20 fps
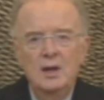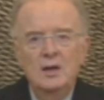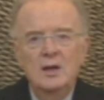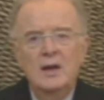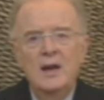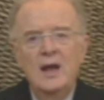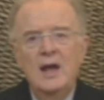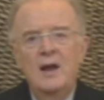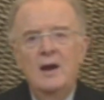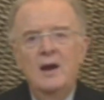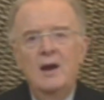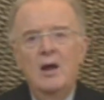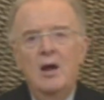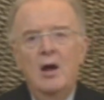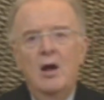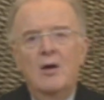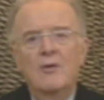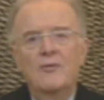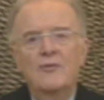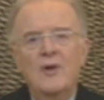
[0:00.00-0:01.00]
In an
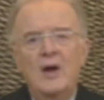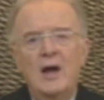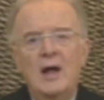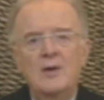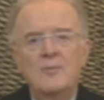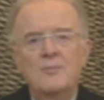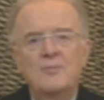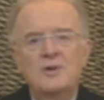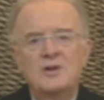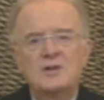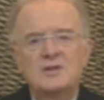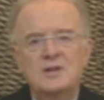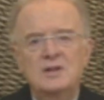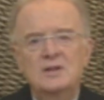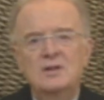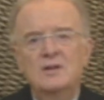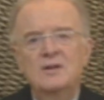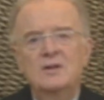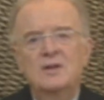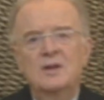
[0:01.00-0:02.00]
era of
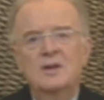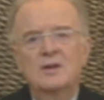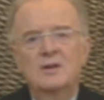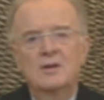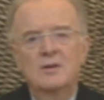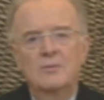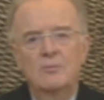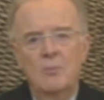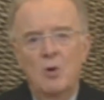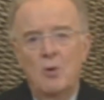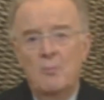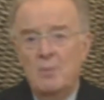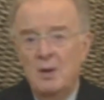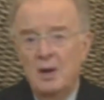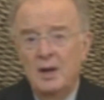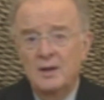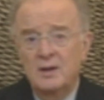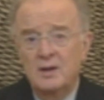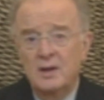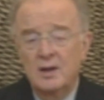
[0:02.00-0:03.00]
unprecedented
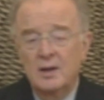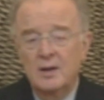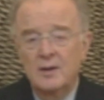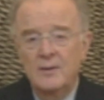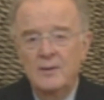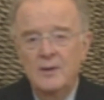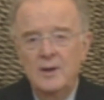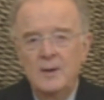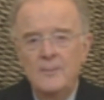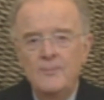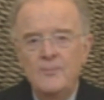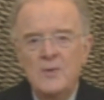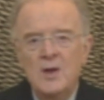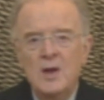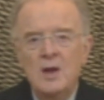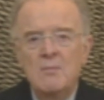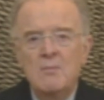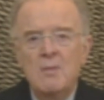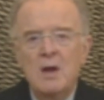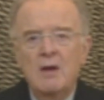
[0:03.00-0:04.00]
mobility,
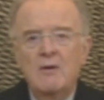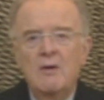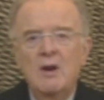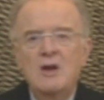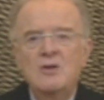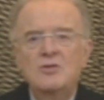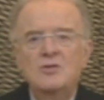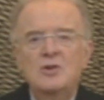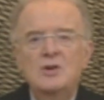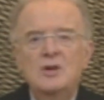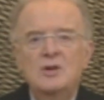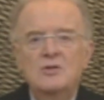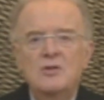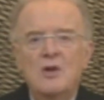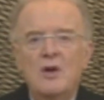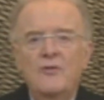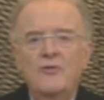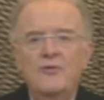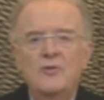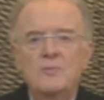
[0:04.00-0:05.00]
migration is
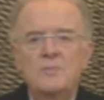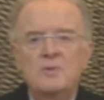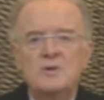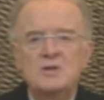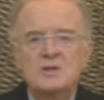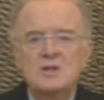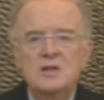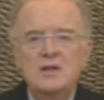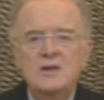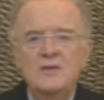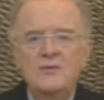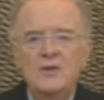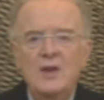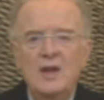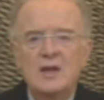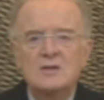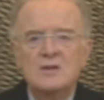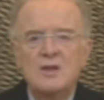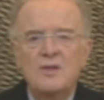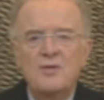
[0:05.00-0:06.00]
often perceived
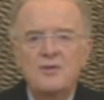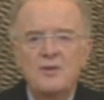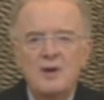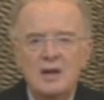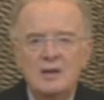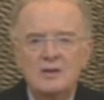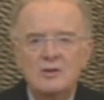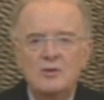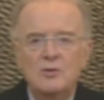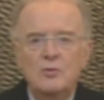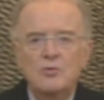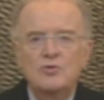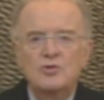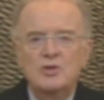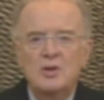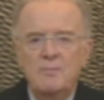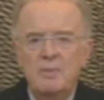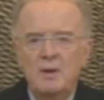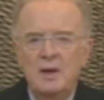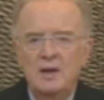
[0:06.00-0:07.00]
as a threat to
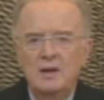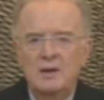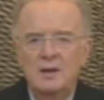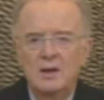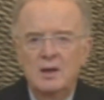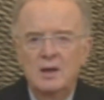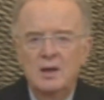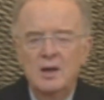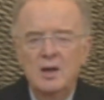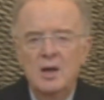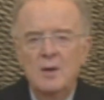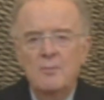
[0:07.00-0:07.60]
stability,